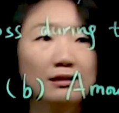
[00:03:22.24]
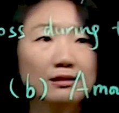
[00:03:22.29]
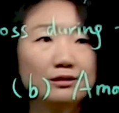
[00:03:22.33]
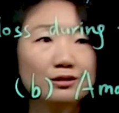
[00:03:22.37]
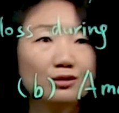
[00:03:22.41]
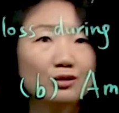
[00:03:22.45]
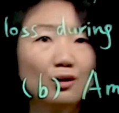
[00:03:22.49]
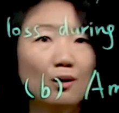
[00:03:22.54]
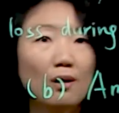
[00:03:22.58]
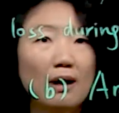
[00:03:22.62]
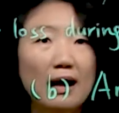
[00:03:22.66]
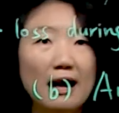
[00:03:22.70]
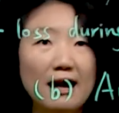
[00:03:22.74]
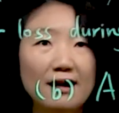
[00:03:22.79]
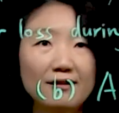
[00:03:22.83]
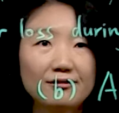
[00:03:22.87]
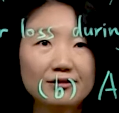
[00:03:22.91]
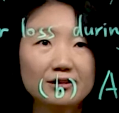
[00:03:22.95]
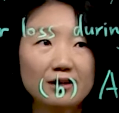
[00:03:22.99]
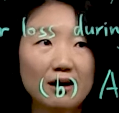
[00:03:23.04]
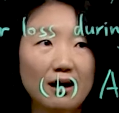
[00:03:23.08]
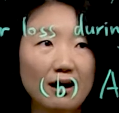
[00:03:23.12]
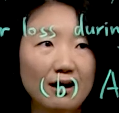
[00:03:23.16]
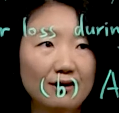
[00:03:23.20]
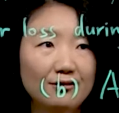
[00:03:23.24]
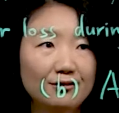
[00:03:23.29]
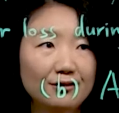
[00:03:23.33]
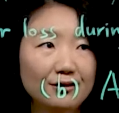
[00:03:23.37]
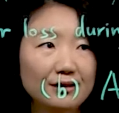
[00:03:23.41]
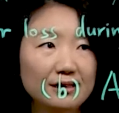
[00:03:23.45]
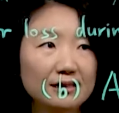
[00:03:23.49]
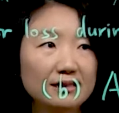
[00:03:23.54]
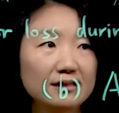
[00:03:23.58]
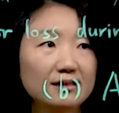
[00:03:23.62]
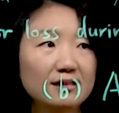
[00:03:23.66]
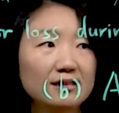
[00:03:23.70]
So after
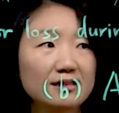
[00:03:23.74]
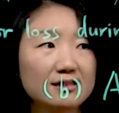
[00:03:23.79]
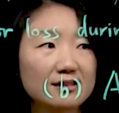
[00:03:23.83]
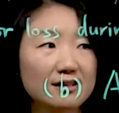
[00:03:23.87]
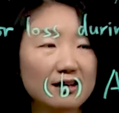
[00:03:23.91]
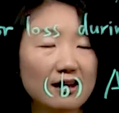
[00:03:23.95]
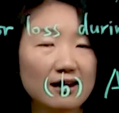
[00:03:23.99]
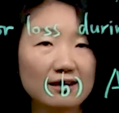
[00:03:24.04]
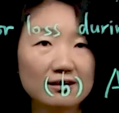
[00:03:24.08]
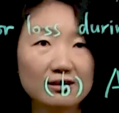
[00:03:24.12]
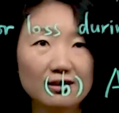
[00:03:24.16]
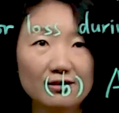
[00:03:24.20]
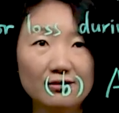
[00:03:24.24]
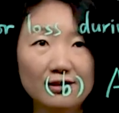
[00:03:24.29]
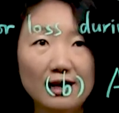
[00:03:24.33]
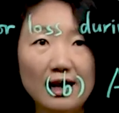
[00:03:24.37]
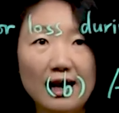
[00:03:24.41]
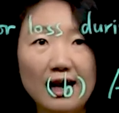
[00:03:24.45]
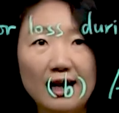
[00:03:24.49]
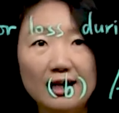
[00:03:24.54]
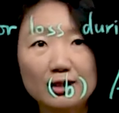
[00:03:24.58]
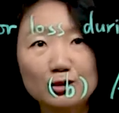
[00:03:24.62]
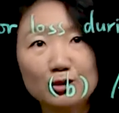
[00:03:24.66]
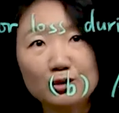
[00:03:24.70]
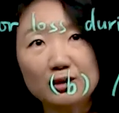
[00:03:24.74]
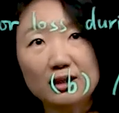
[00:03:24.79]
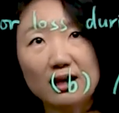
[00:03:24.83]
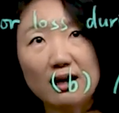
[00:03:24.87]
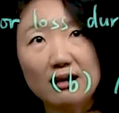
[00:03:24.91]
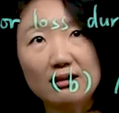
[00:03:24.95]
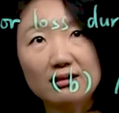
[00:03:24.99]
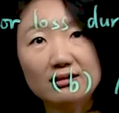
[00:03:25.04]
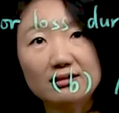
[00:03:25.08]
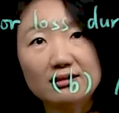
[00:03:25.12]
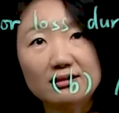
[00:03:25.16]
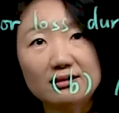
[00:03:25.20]
offering discount of one hundred
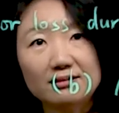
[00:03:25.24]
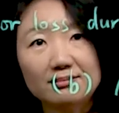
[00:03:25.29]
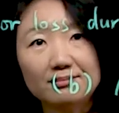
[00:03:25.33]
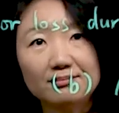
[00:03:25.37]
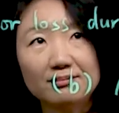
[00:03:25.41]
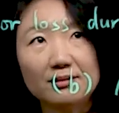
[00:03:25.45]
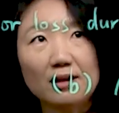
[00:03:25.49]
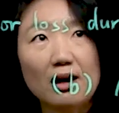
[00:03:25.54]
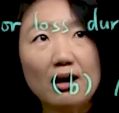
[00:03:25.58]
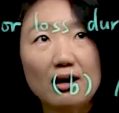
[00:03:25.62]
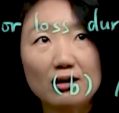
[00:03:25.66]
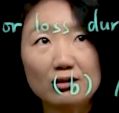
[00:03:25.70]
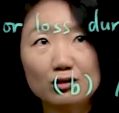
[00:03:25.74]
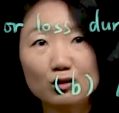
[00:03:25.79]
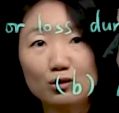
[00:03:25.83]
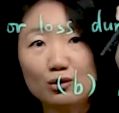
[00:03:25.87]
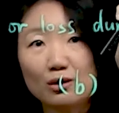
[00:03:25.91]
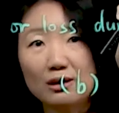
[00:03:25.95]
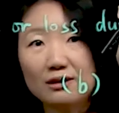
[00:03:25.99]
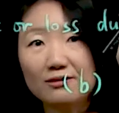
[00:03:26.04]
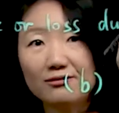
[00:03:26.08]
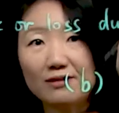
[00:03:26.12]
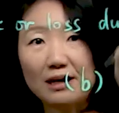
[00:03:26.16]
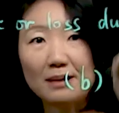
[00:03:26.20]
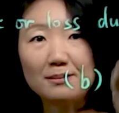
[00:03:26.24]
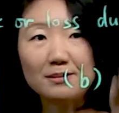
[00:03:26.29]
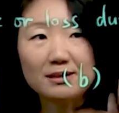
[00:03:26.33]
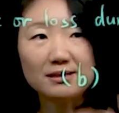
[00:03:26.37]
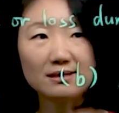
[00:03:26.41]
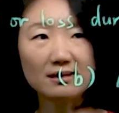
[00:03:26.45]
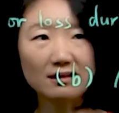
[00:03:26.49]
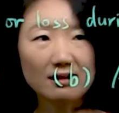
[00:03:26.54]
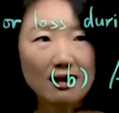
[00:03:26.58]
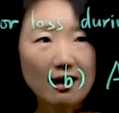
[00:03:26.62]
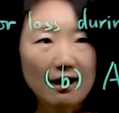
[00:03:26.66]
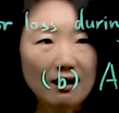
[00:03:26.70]
dollars, also twenty-five
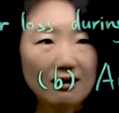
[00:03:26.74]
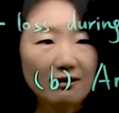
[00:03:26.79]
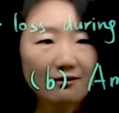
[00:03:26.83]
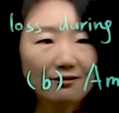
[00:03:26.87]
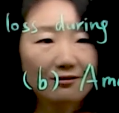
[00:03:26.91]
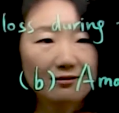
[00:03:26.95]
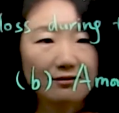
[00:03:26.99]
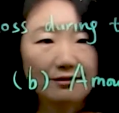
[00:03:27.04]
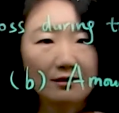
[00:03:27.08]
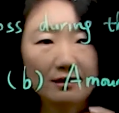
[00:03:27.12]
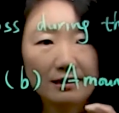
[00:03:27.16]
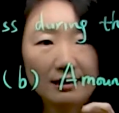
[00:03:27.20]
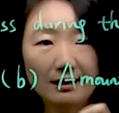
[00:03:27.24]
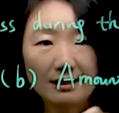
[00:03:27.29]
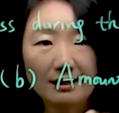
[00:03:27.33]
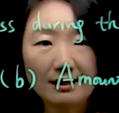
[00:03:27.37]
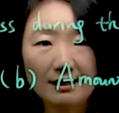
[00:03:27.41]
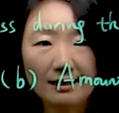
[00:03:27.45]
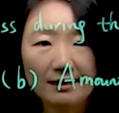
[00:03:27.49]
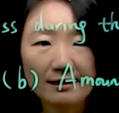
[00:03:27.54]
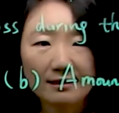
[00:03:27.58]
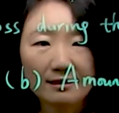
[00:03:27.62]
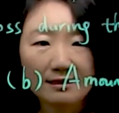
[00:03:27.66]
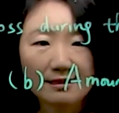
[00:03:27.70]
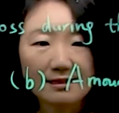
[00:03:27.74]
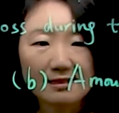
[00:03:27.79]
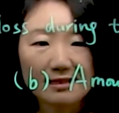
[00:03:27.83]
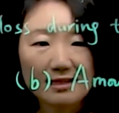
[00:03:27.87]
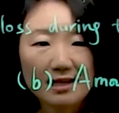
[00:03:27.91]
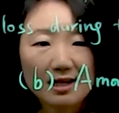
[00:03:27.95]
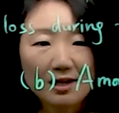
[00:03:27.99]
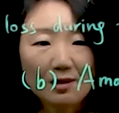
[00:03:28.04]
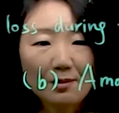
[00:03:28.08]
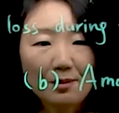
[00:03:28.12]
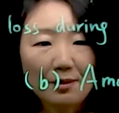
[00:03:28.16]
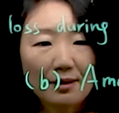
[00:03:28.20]
percent off, the
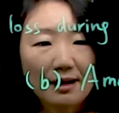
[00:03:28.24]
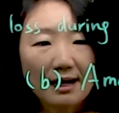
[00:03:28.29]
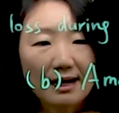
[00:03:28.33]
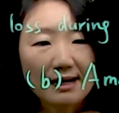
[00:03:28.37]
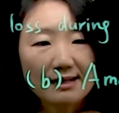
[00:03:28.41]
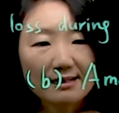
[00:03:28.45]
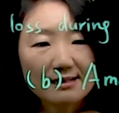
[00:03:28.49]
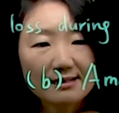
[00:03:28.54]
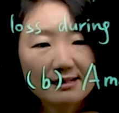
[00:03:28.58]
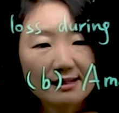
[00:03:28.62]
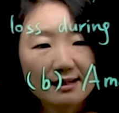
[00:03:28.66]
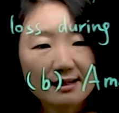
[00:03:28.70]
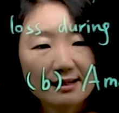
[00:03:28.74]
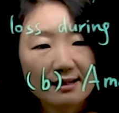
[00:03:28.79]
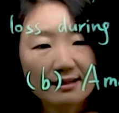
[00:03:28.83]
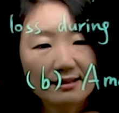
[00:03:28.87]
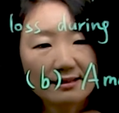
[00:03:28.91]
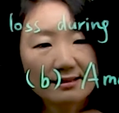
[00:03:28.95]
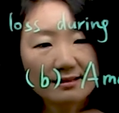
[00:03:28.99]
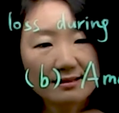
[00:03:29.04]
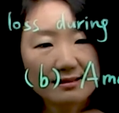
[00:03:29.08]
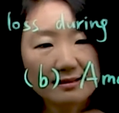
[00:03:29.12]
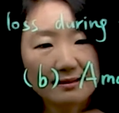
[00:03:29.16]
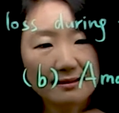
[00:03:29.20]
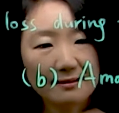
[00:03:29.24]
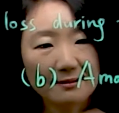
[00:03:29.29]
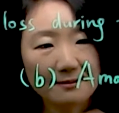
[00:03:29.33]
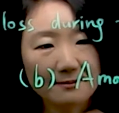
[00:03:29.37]
sale price is